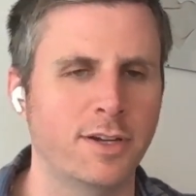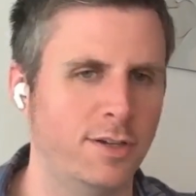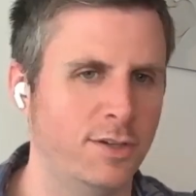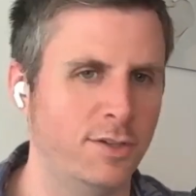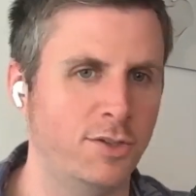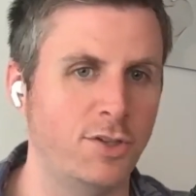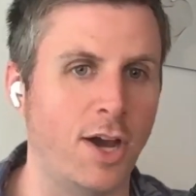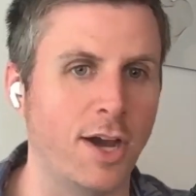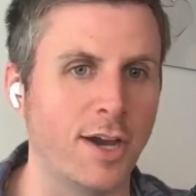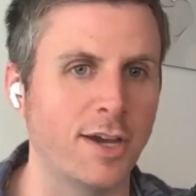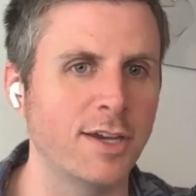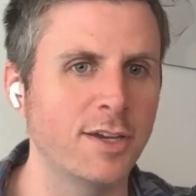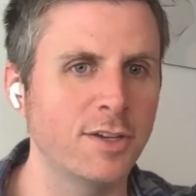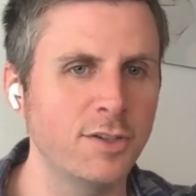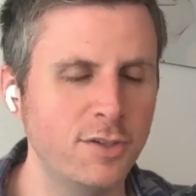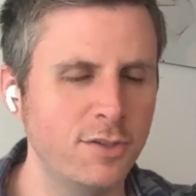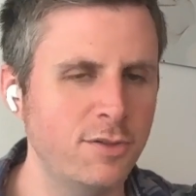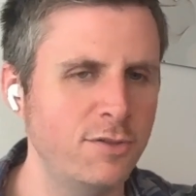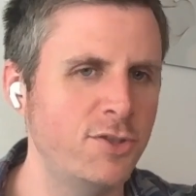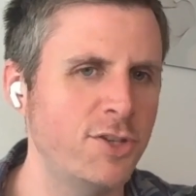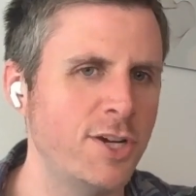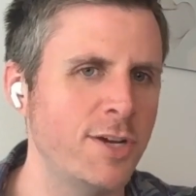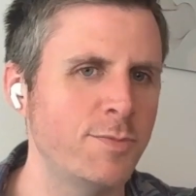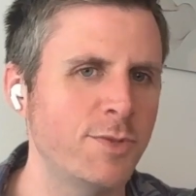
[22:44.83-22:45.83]
talking
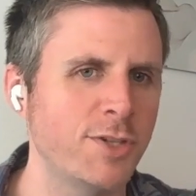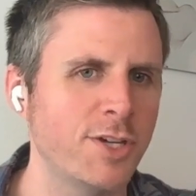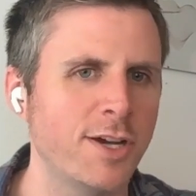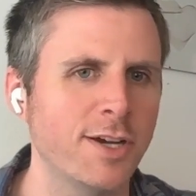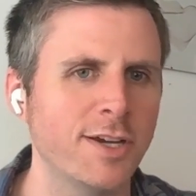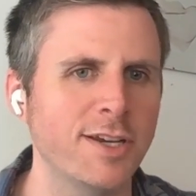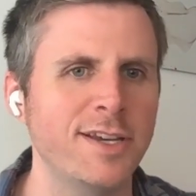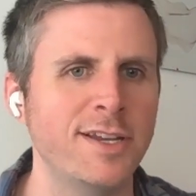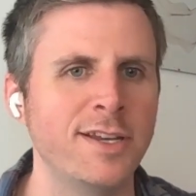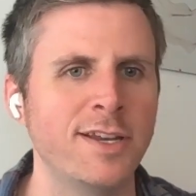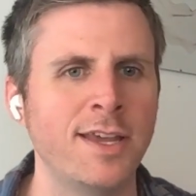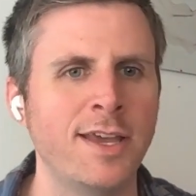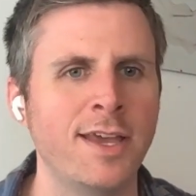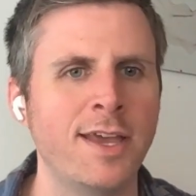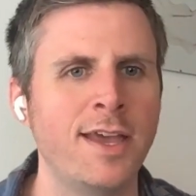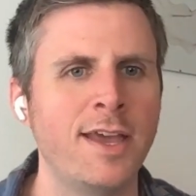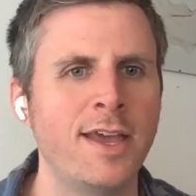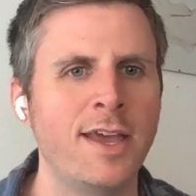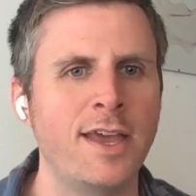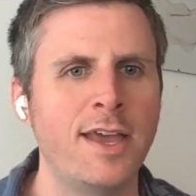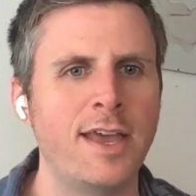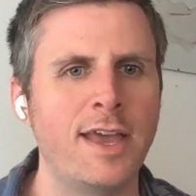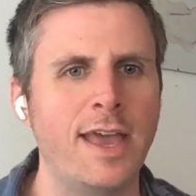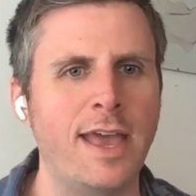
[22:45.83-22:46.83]
to Jamsocket.
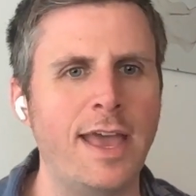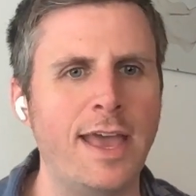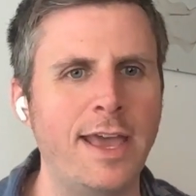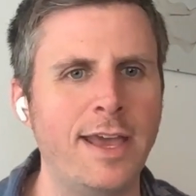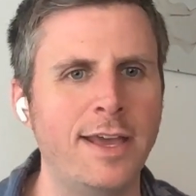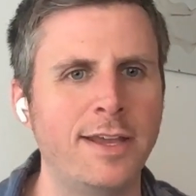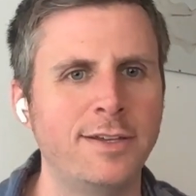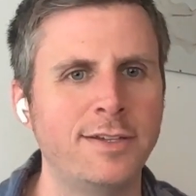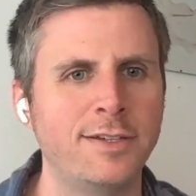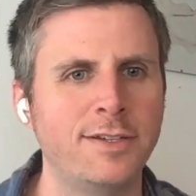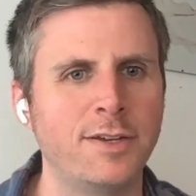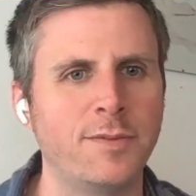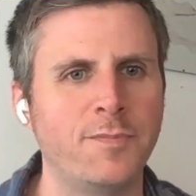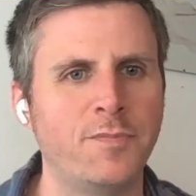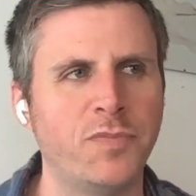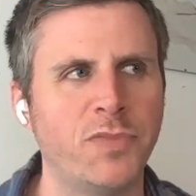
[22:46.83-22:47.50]
And